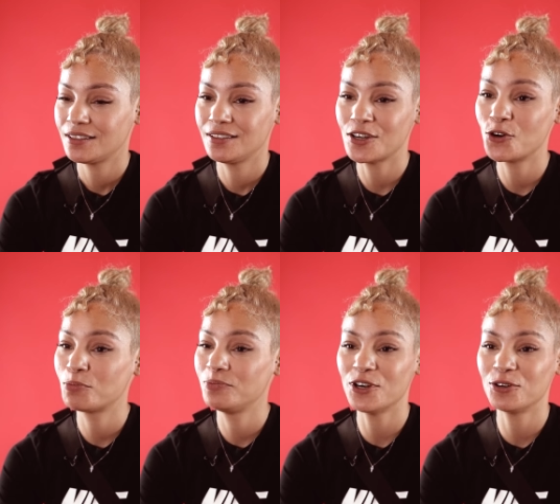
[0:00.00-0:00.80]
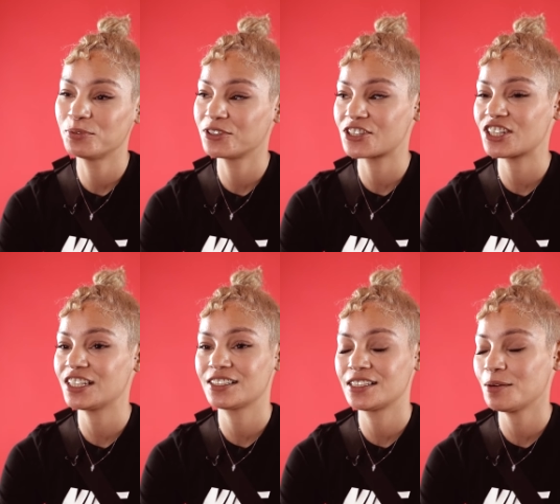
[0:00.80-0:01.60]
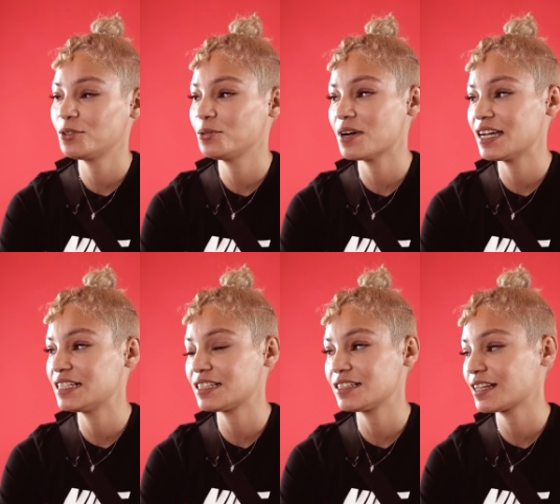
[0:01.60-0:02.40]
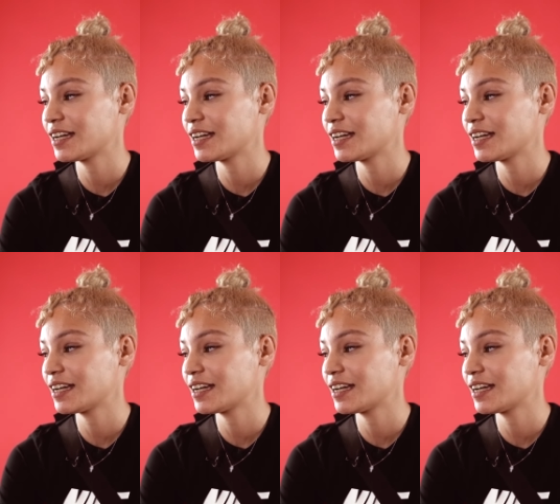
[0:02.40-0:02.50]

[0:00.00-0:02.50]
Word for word: no, no bullshit. WYD.